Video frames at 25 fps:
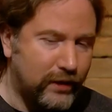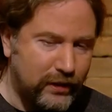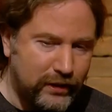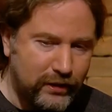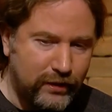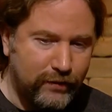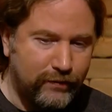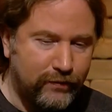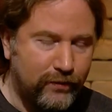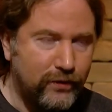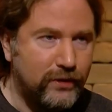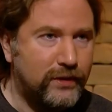It's
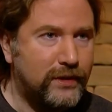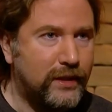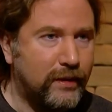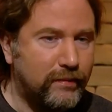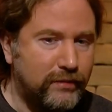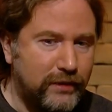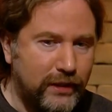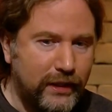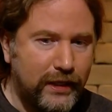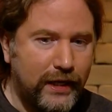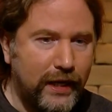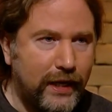the first step
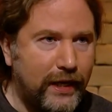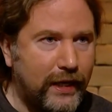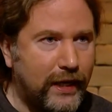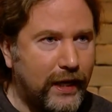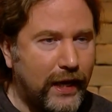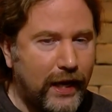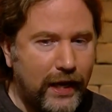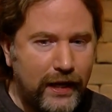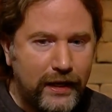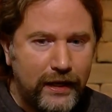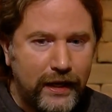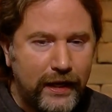to getting
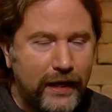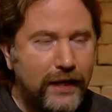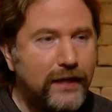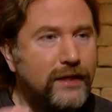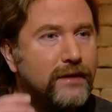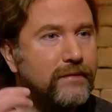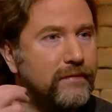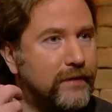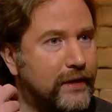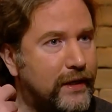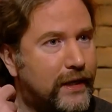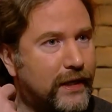any hint
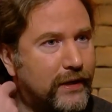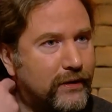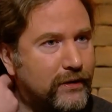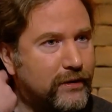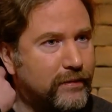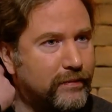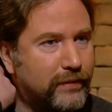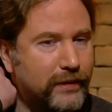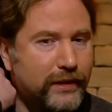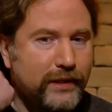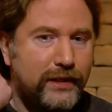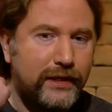of
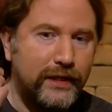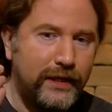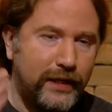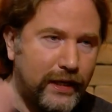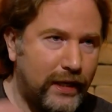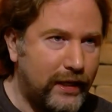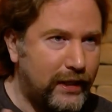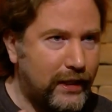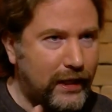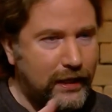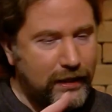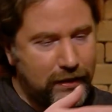accountability,
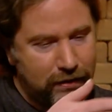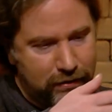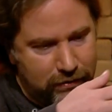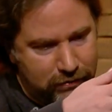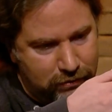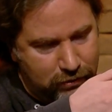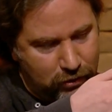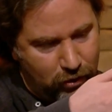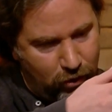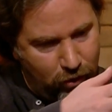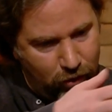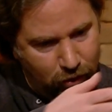and that
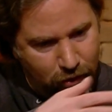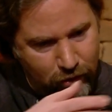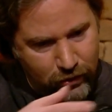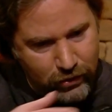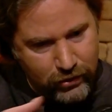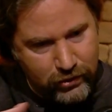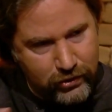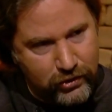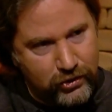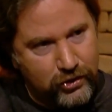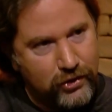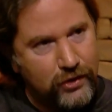whole
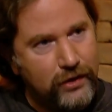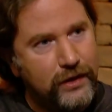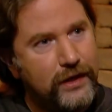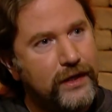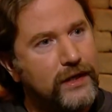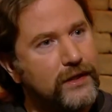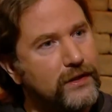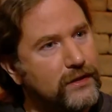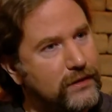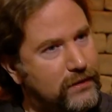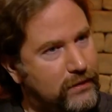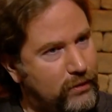journey
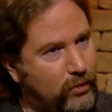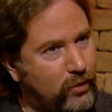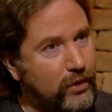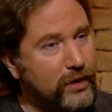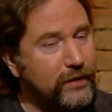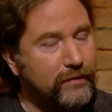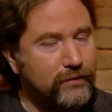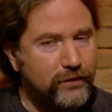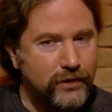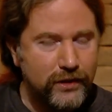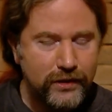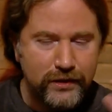is one
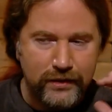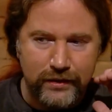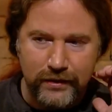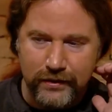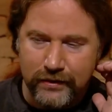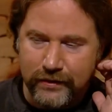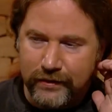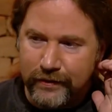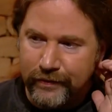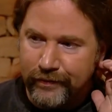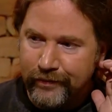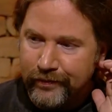of
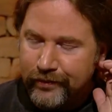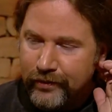justice.